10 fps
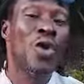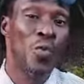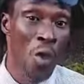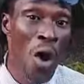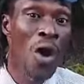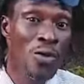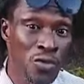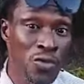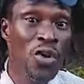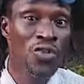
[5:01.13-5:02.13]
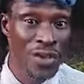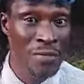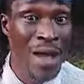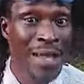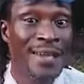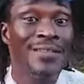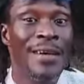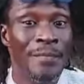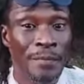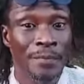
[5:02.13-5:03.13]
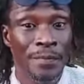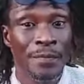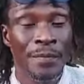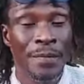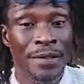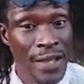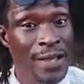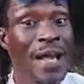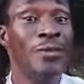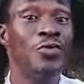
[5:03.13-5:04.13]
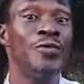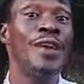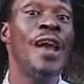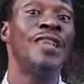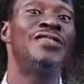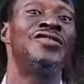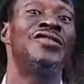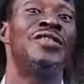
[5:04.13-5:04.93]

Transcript: War also, you can market them. Take it to reality.